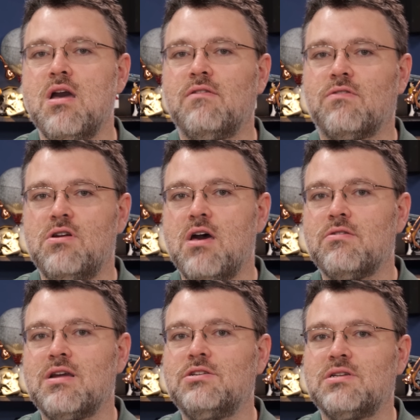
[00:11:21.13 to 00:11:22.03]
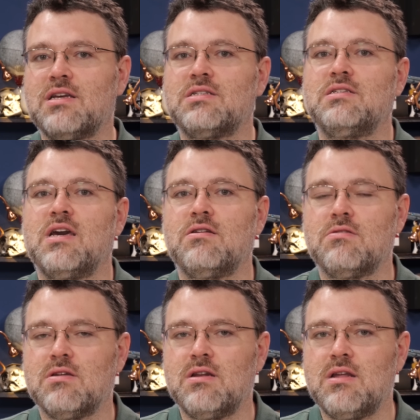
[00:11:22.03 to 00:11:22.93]
for another Nginx
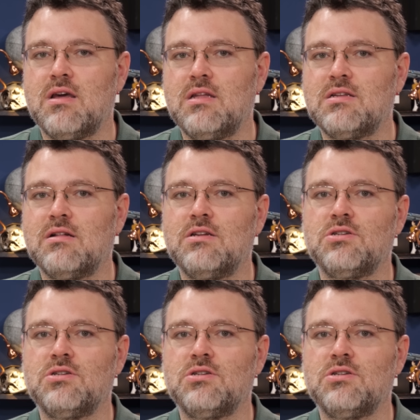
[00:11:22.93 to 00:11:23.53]
container that Intel